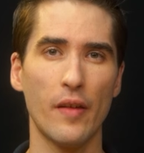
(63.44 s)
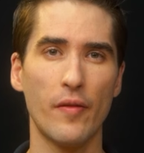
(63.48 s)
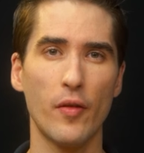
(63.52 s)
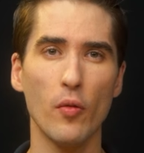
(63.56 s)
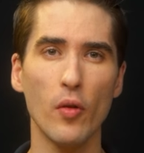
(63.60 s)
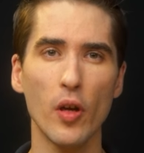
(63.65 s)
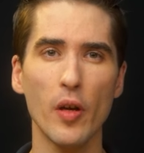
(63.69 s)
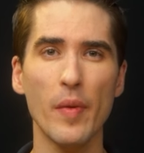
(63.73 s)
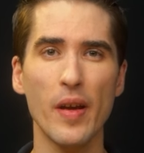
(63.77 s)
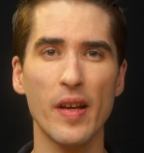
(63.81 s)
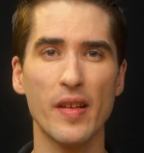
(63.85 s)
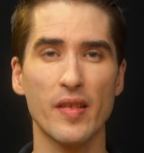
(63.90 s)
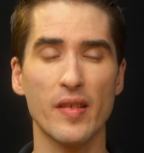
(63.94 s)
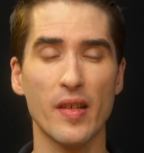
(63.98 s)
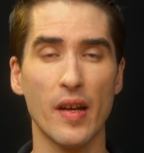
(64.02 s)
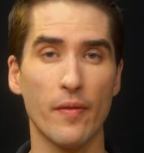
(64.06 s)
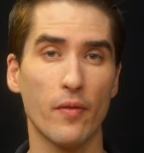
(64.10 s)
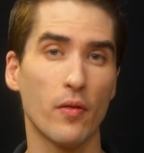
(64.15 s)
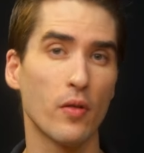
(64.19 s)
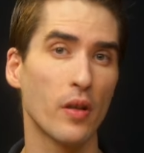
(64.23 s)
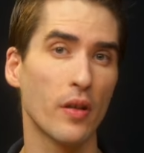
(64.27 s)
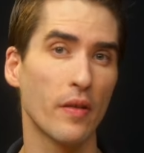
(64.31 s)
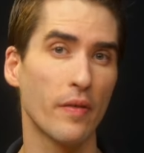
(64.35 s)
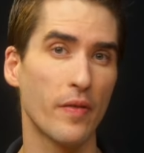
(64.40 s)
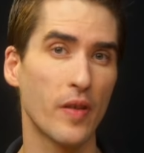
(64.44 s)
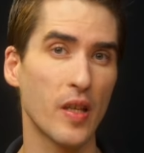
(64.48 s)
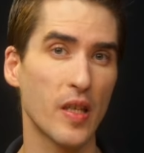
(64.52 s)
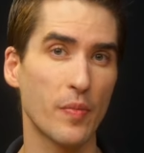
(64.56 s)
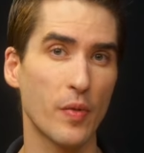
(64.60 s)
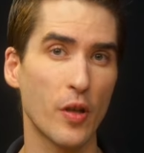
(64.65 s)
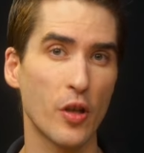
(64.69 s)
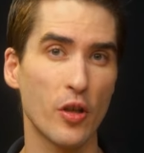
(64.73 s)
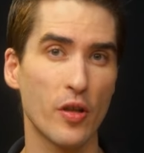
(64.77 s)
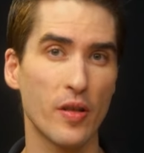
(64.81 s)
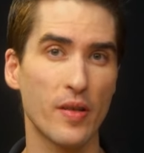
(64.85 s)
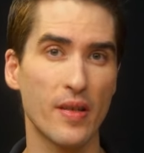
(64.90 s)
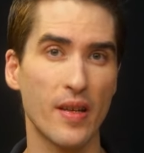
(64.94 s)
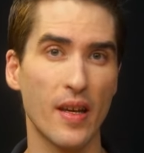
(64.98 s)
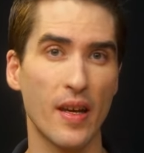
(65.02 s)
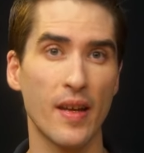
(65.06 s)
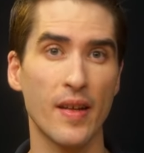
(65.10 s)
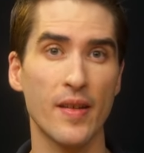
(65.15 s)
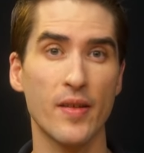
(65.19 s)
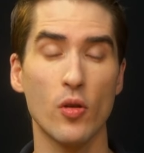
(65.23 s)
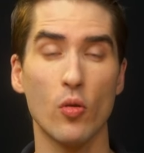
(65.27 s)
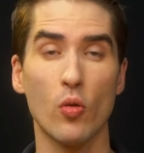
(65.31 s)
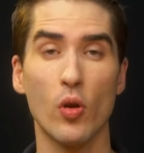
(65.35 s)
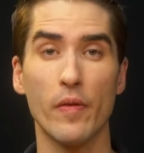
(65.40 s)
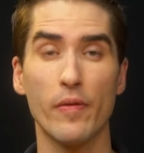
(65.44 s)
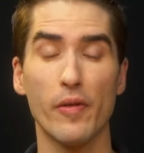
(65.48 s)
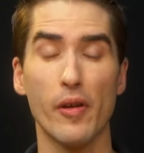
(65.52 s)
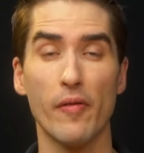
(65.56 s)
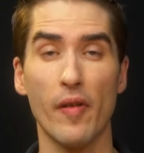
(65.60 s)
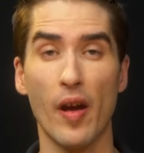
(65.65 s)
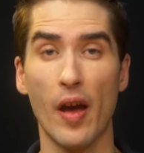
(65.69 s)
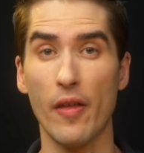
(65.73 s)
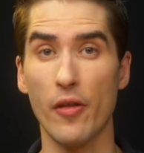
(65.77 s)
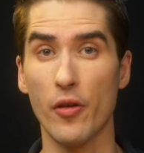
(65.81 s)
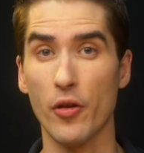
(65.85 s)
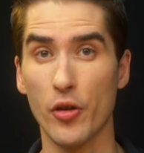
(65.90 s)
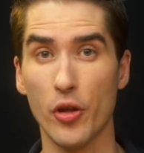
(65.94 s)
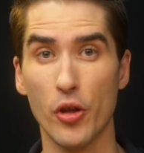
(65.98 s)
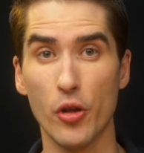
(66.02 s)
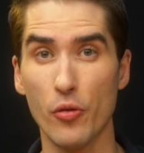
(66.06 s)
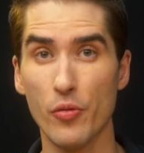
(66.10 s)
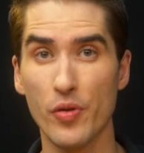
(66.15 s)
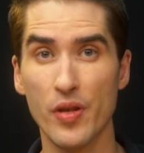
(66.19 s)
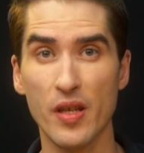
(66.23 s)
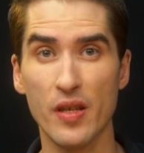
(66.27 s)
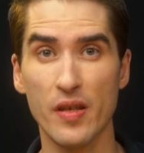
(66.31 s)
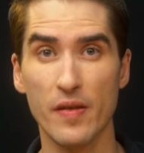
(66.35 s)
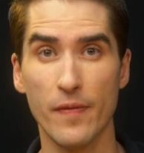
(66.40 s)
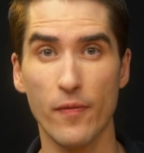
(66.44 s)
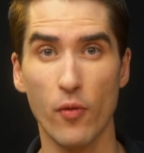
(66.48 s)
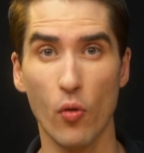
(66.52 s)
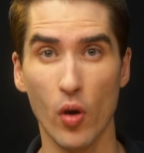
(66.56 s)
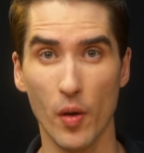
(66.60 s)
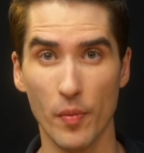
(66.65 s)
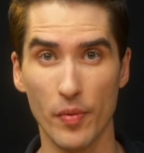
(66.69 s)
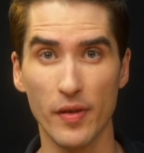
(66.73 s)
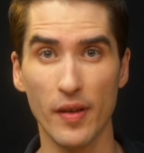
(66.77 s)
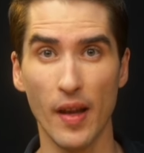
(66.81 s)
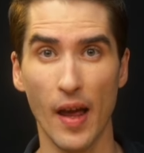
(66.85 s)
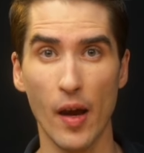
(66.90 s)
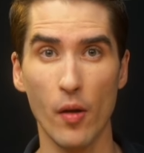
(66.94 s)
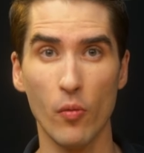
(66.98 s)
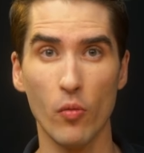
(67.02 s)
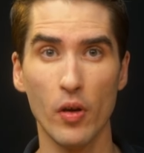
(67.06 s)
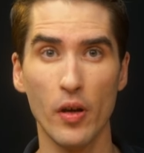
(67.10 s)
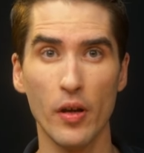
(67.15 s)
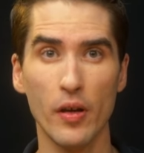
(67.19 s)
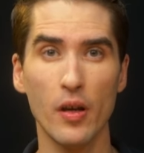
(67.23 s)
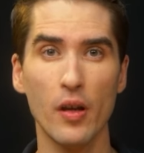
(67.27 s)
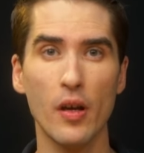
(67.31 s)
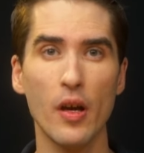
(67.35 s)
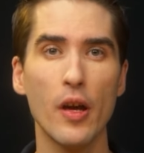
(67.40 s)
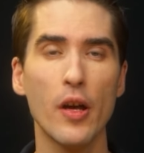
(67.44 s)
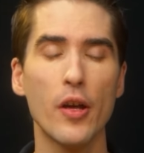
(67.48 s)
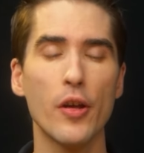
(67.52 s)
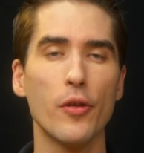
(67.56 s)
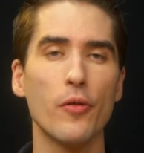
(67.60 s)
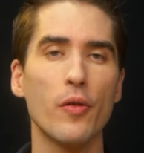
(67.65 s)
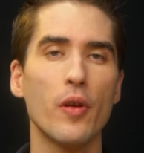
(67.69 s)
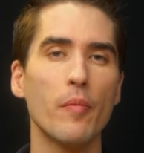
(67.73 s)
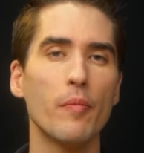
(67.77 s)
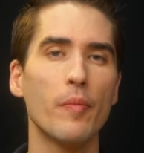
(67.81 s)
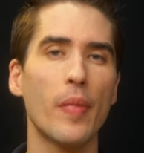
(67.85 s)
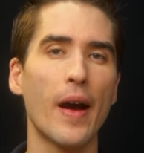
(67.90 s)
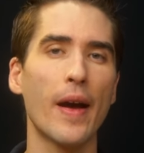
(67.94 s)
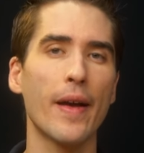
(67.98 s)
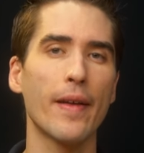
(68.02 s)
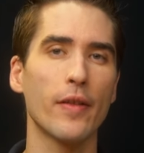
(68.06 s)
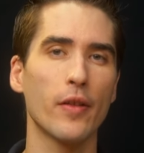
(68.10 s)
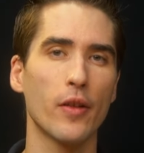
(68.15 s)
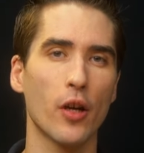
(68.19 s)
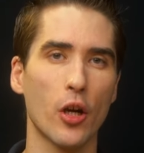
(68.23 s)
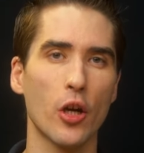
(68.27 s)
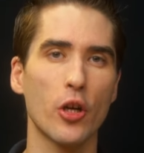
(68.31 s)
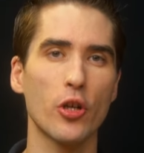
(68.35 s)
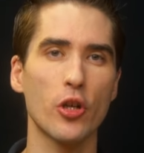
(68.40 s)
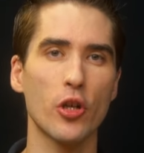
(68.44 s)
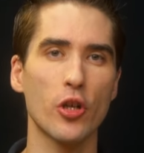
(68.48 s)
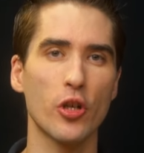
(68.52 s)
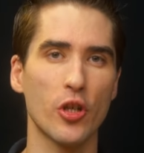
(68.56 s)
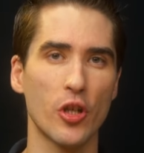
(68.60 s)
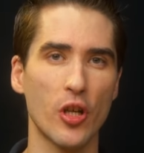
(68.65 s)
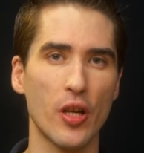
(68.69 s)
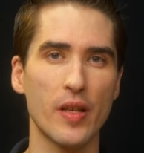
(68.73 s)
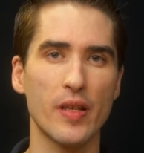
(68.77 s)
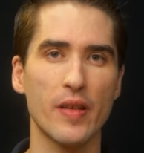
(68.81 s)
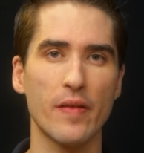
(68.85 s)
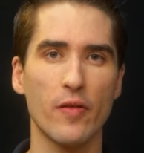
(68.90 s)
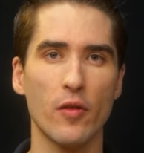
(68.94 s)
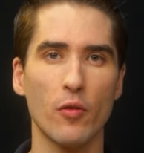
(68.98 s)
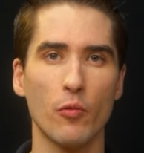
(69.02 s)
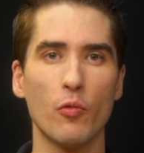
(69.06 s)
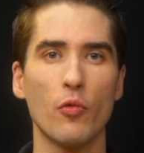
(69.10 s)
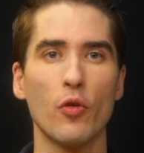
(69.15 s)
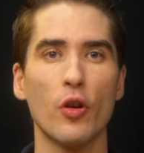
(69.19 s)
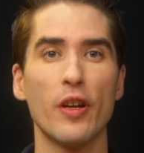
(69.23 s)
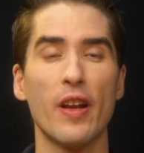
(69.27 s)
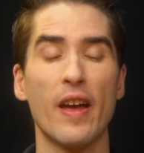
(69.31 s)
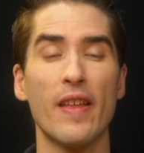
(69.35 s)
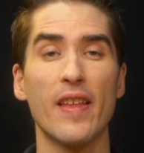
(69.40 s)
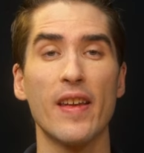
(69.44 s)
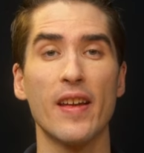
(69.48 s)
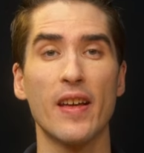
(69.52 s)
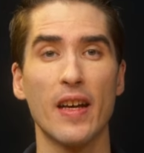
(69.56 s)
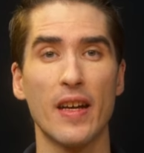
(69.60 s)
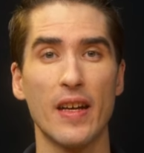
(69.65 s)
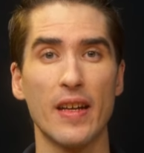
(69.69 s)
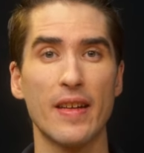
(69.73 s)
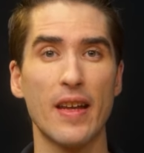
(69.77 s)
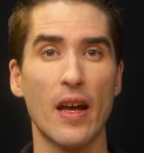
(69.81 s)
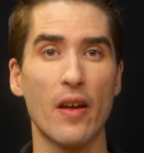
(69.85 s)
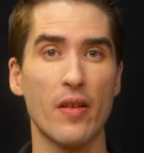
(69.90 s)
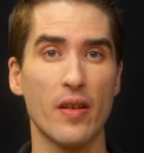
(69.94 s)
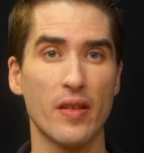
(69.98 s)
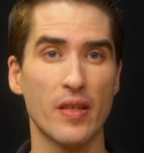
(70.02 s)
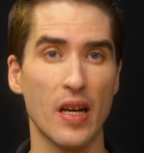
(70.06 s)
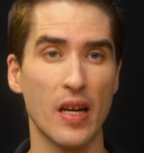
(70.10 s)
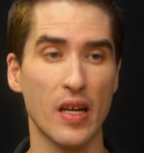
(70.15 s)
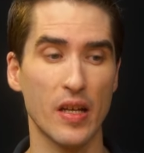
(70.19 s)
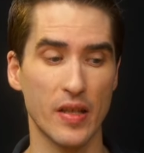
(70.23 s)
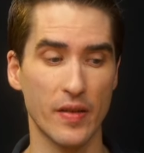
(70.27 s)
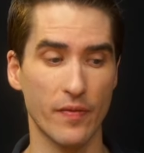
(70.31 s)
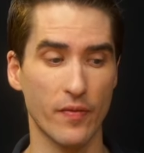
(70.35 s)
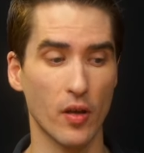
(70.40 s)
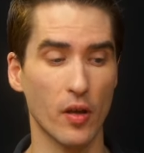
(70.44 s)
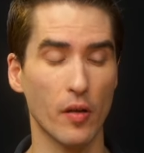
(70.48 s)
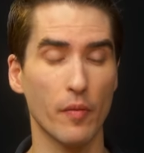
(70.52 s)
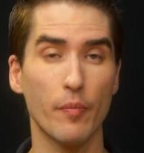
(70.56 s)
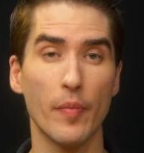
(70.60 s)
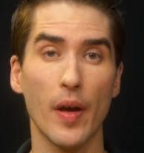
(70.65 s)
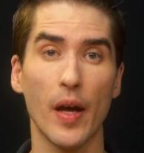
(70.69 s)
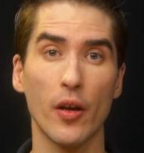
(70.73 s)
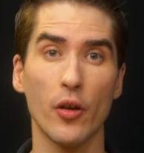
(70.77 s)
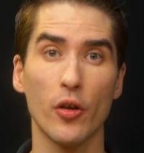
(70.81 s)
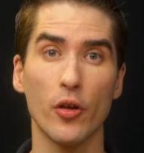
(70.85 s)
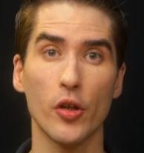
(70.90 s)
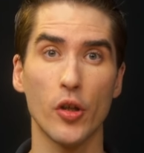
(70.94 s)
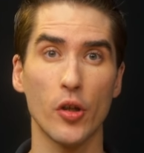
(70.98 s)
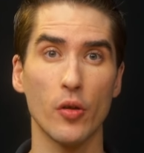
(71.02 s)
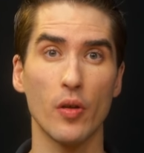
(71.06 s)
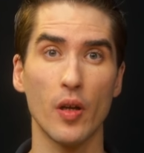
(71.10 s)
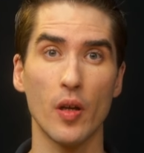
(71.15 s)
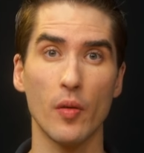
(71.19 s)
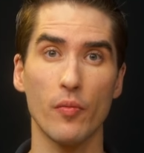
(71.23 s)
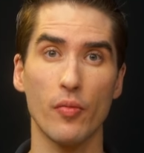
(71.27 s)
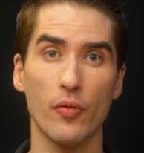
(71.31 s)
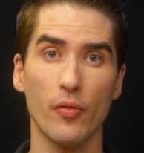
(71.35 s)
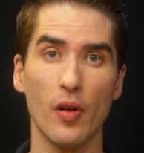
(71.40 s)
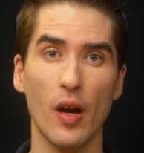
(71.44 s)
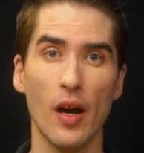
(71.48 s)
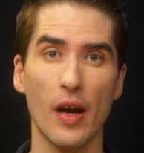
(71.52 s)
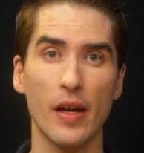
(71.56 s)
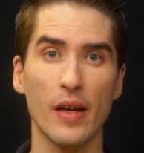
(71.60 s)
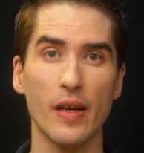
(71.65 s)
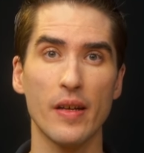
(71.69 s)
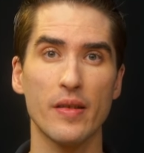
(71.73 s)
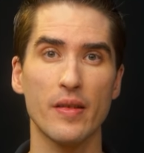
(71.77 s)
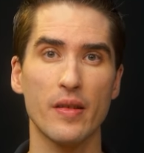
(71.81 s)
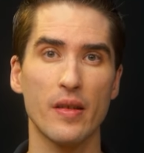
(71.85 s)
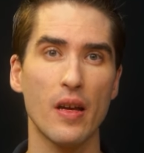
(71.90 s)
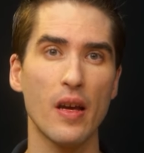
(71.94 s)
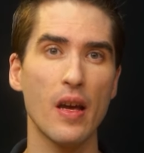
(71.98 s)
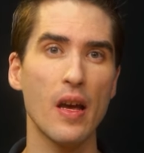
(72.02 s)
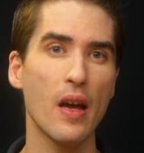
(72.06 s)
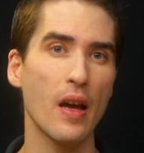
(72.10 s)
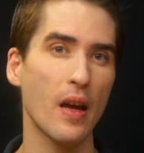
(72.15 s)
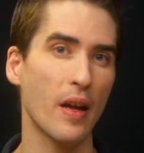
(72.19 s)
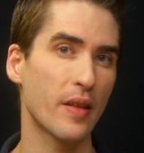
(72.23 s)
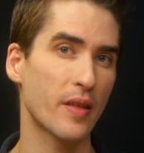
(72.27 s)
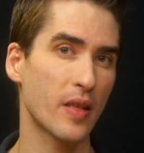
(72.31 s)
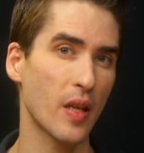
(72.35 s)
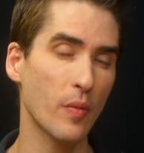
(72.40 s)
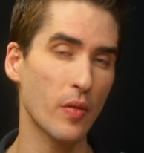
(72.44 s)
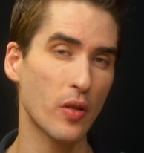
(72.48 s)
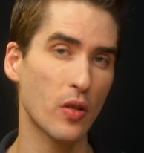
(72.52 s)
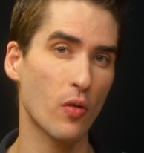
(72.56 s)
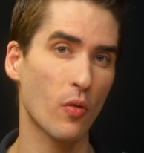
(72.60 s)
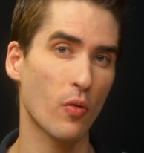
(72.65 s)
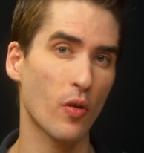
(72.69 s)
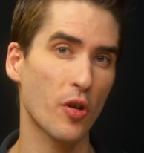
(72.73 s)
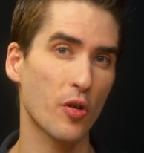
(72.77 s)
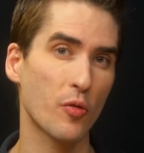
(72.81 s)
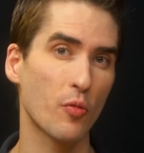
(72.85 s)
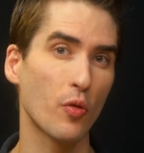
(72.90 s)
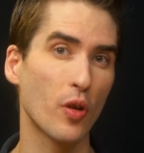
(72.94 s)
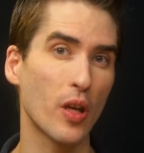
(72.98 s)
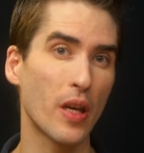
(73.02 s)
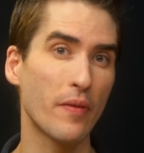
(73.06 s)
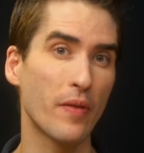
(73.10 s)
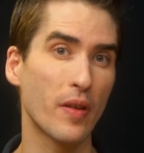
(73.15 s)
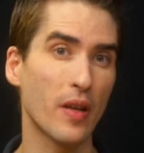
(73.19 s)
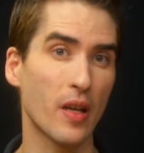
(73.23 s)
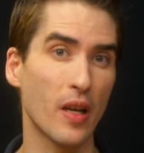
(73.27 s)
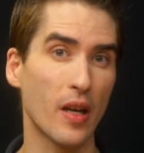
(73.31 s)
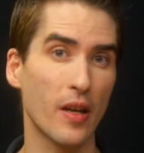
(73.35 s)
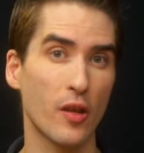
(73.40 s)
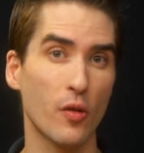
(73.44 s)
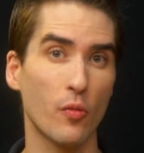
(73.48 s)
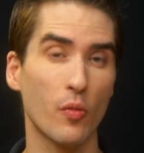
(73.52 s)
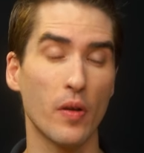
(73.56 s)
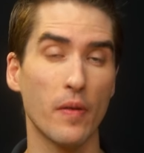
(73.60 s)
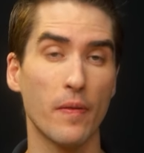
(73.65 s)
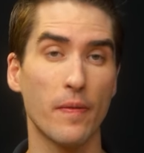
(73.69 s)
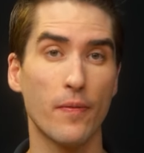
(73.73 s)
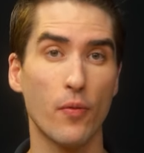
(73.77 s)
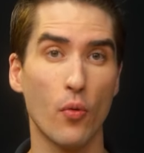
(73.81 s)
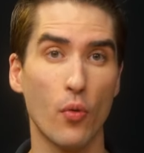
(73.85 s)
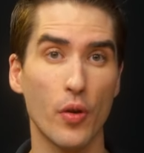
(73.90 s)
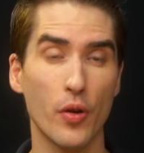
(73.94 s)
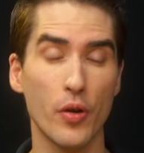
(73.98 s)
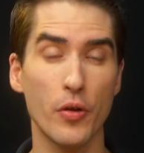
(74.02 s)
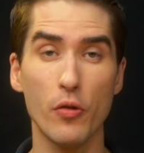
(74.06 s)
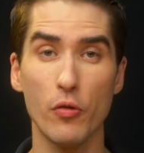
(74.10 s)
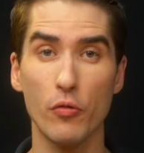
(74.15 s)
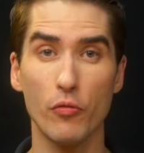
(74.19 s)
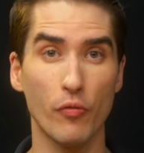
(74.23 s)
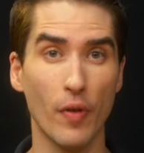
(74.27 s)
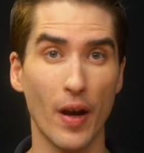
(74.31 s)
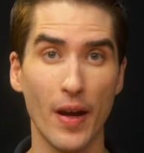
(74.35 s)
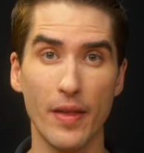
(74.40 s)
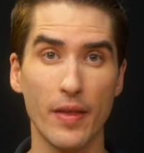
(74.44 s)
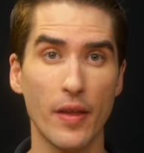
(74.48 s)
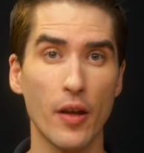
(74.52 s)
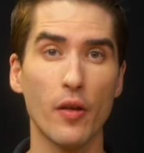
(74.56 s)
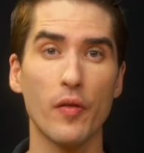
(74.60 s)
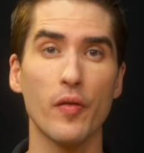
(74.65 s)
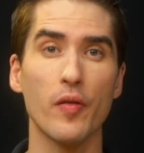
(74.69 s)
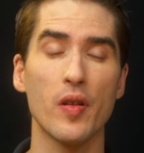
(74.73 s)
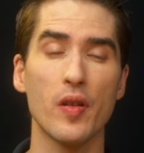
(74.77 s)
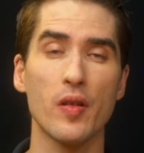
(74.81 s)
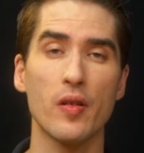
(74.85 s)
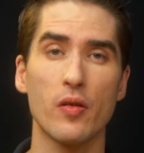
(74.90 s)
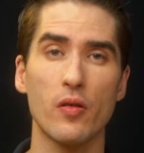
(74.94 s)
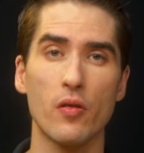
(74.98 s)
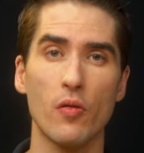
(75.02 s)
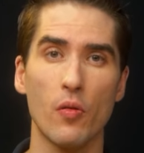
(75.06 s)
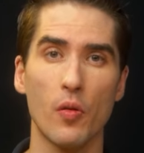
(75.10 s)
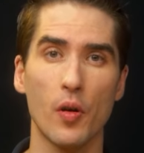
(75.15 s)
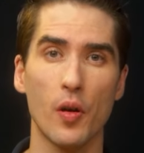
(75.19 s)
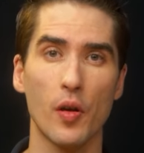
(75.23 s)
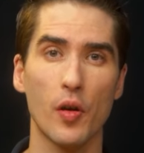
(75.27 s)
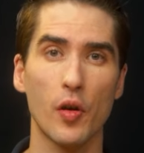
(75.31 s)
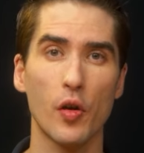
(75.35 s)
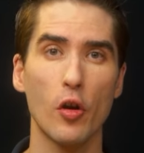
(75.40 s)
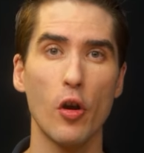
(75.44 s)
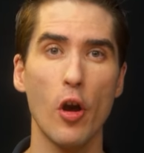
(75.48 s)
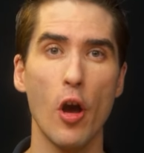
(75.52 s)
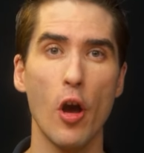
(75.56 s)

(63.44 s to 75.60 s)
If you want to make several of these pigeon stands, or if you have other uses for plywood, you can buy larger sheets of the wood and then cut it down to size for a better unit price. And some stores will even cut the wood for you right there in the store.